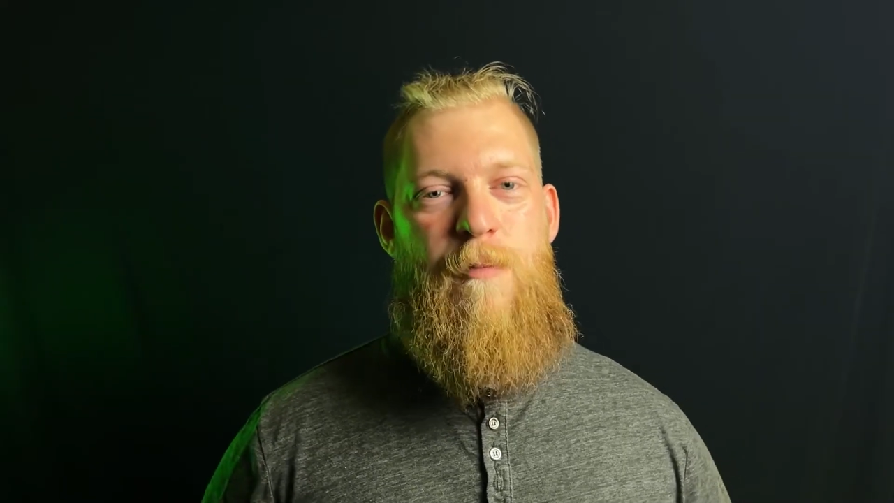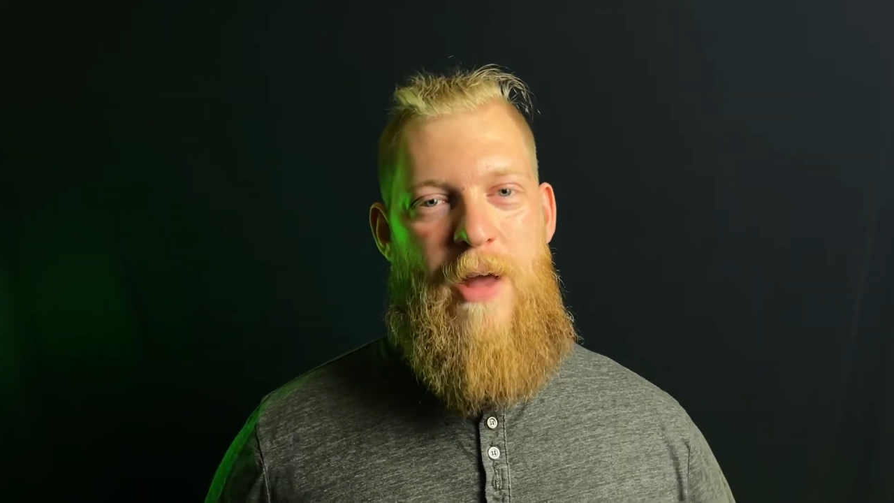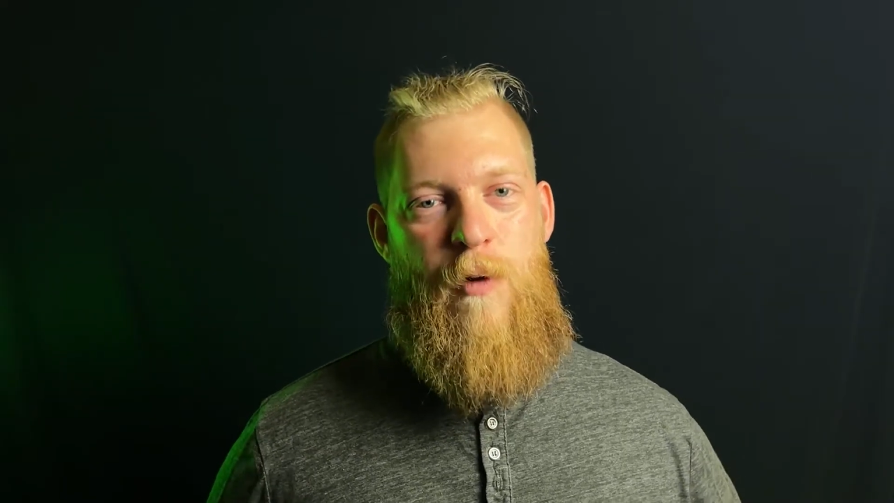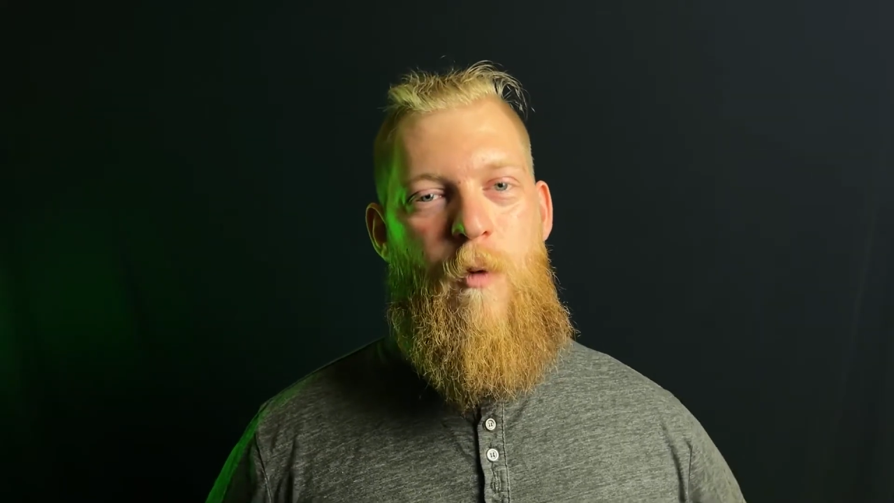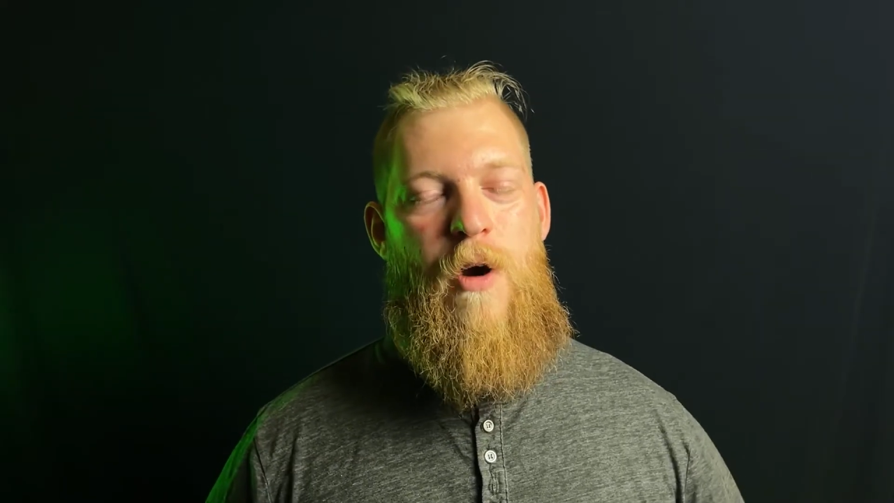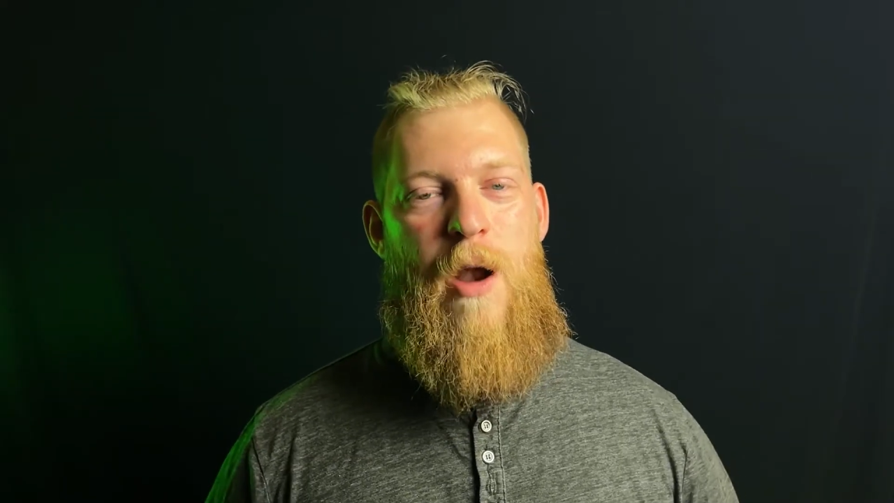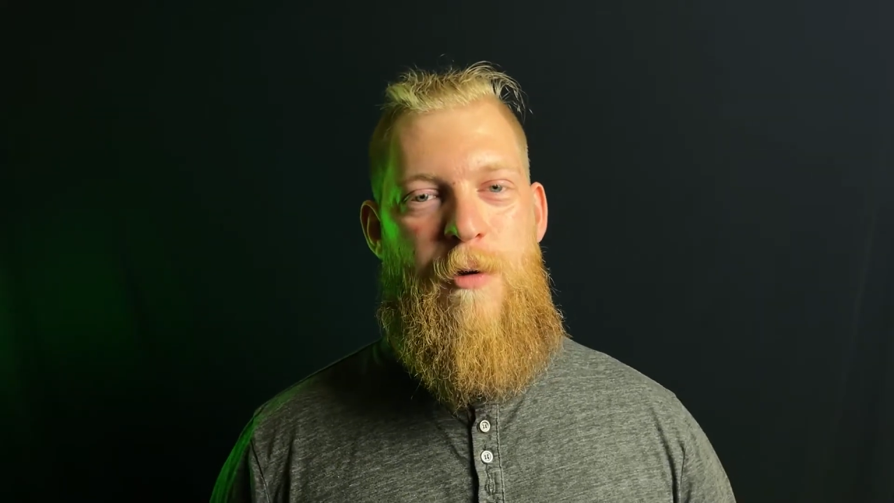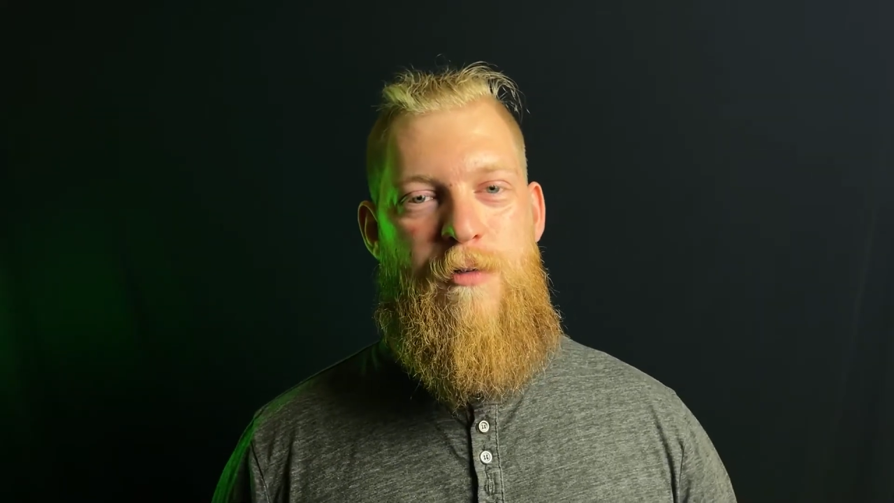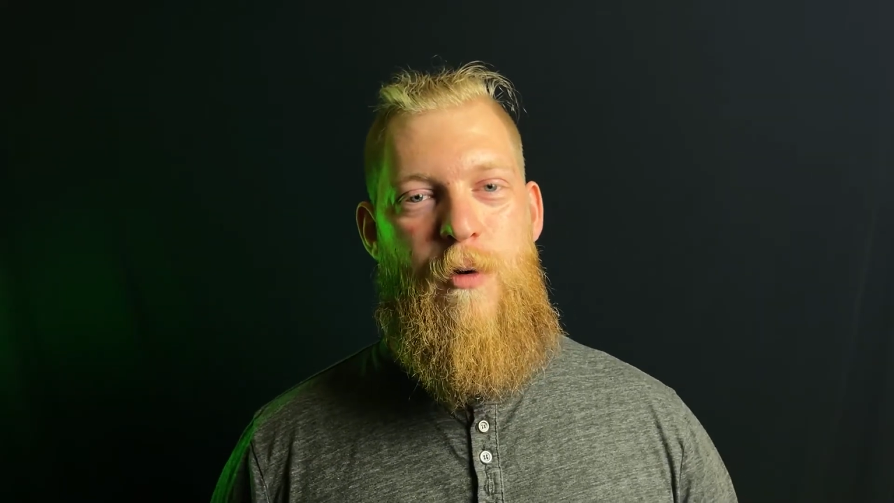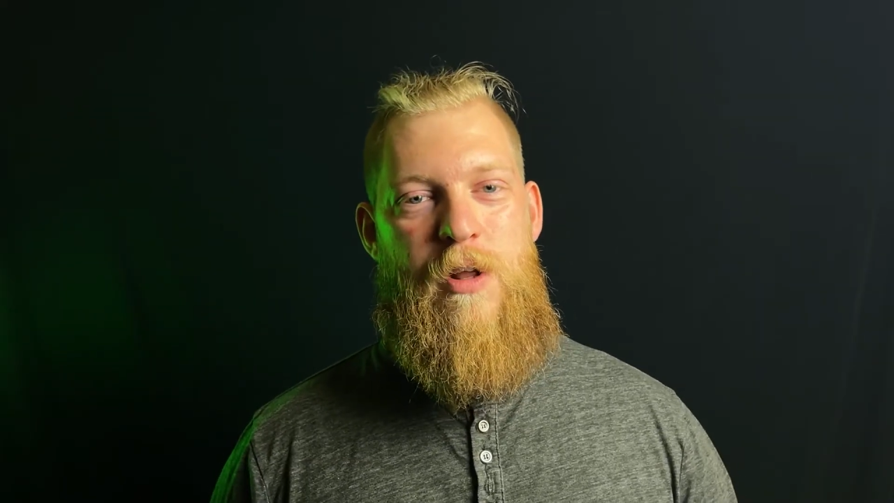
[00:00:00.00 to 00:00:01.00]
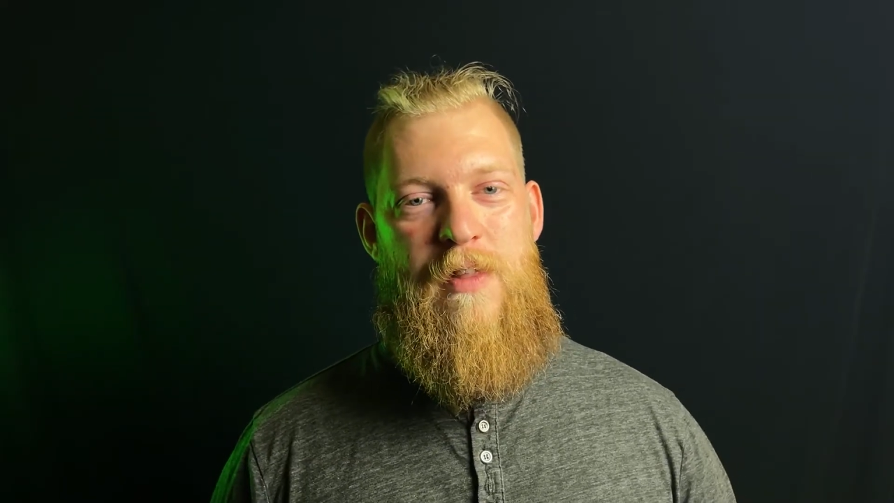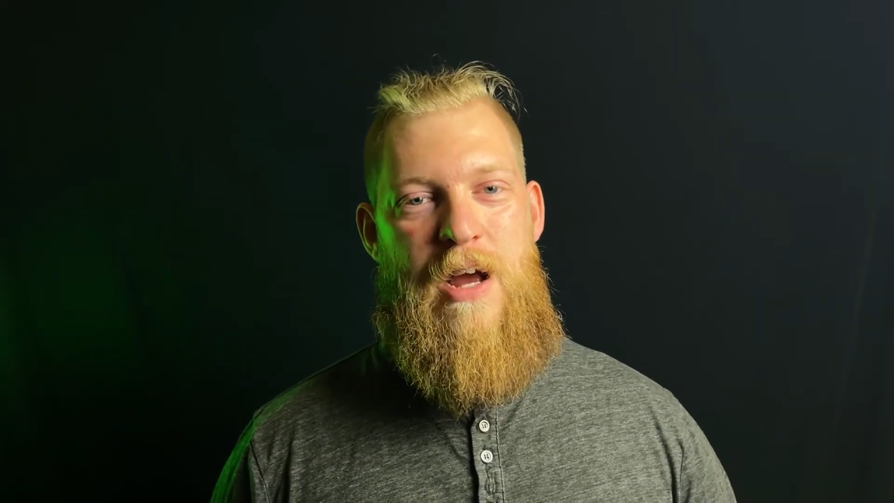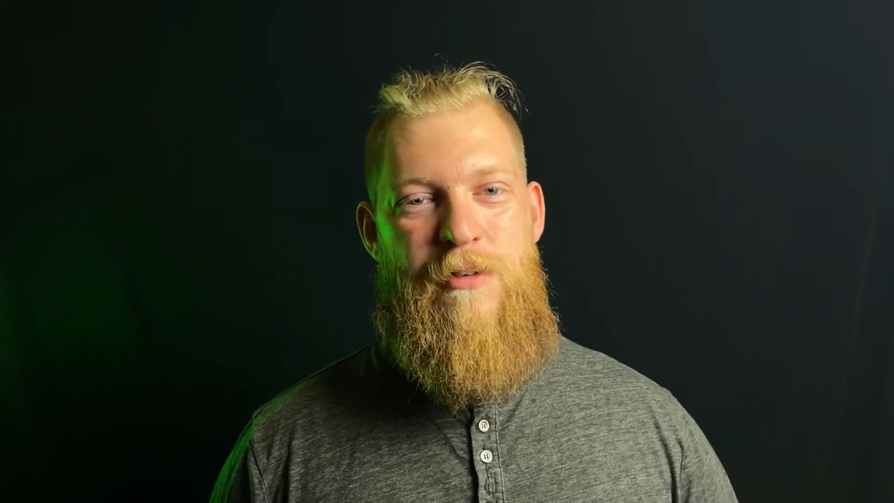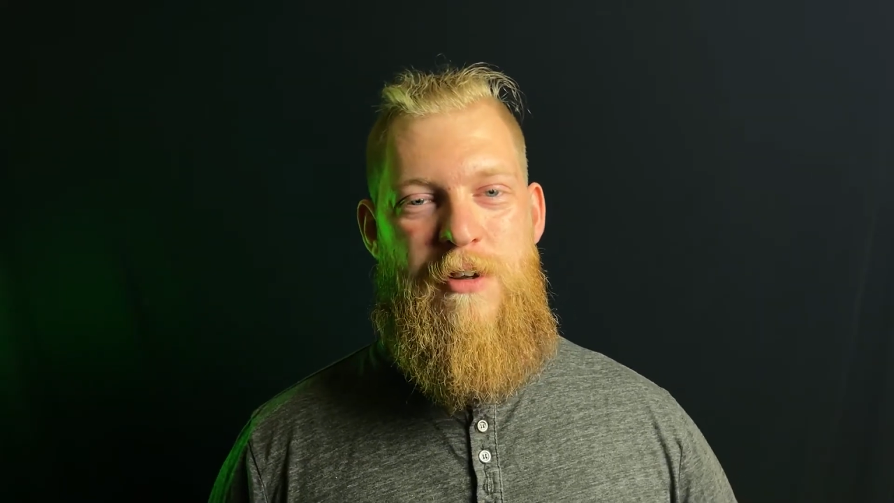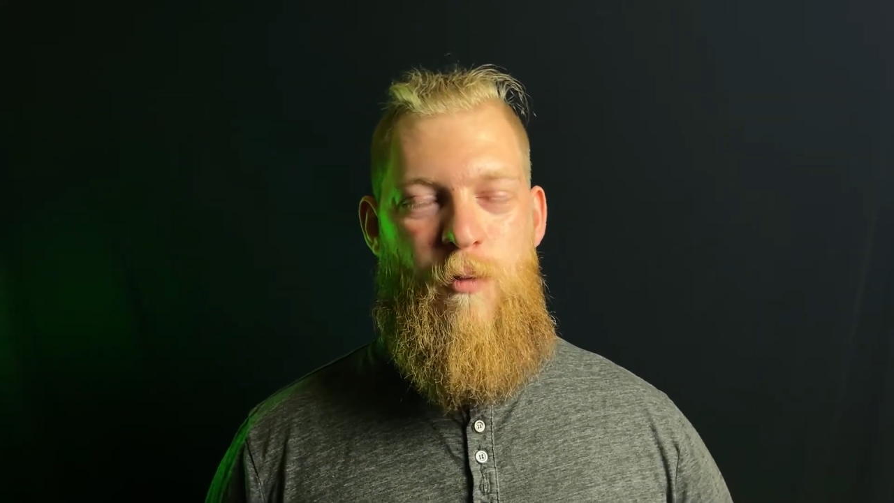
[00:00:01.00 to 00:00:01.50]
like Warhammer
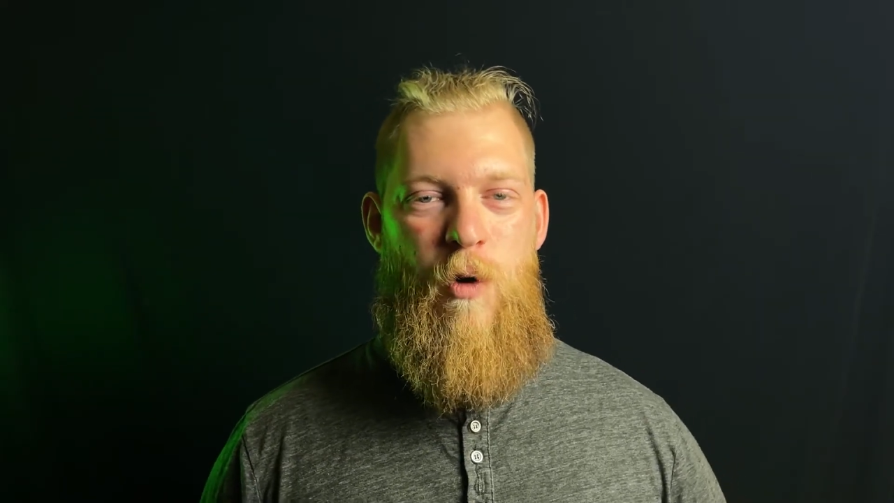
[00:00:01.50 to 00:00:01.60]
40,000,